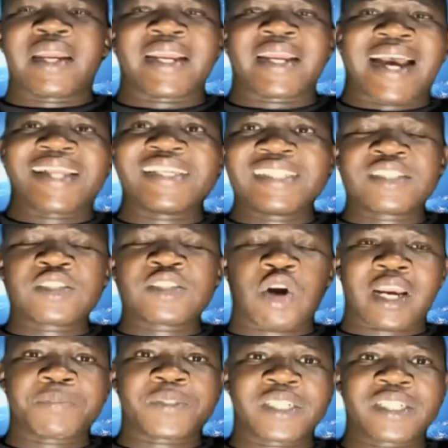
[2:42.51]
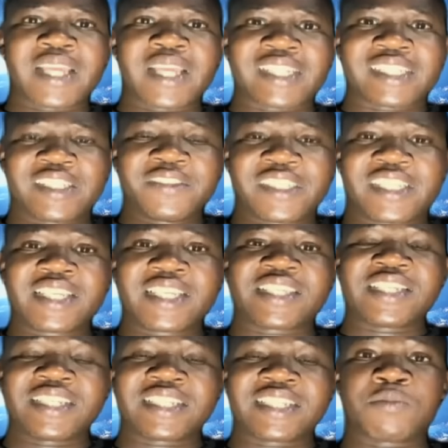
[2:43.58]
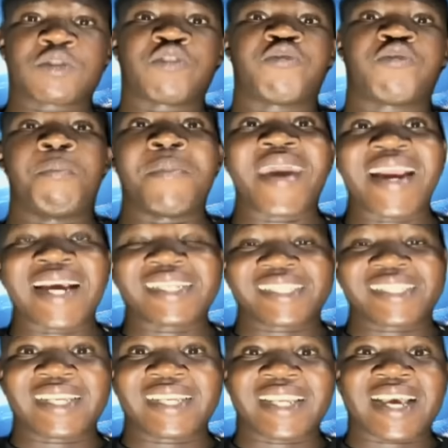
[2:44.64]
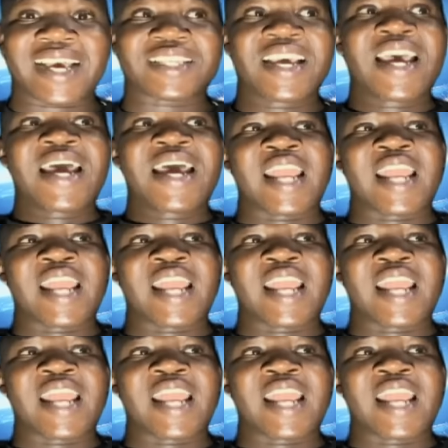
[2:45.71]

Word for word: regarding corruption activities in terms of mega tenders,